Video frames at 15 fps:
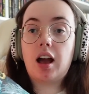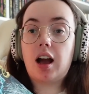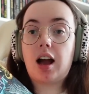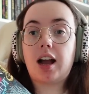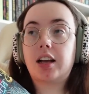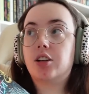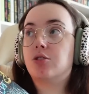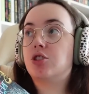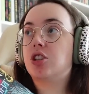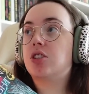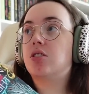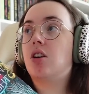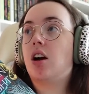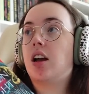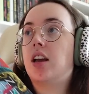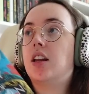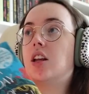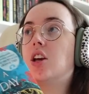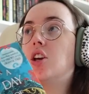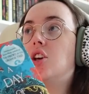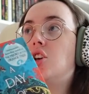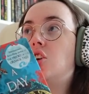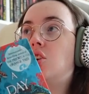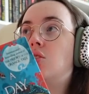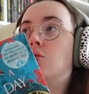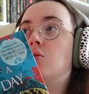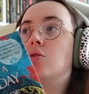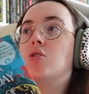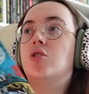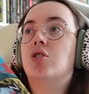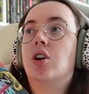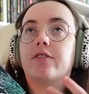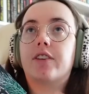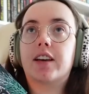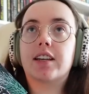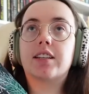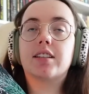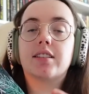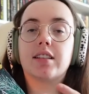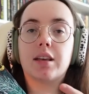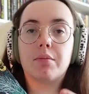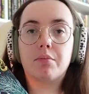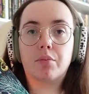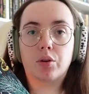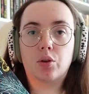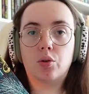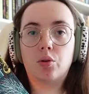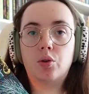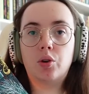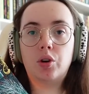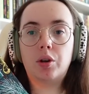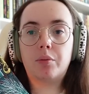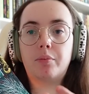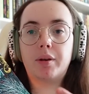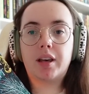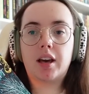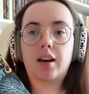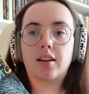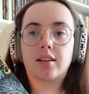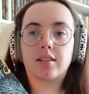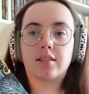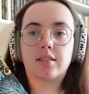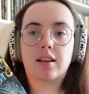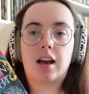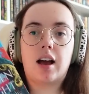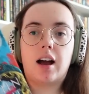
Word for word: I am just not in a huge fantasy mood because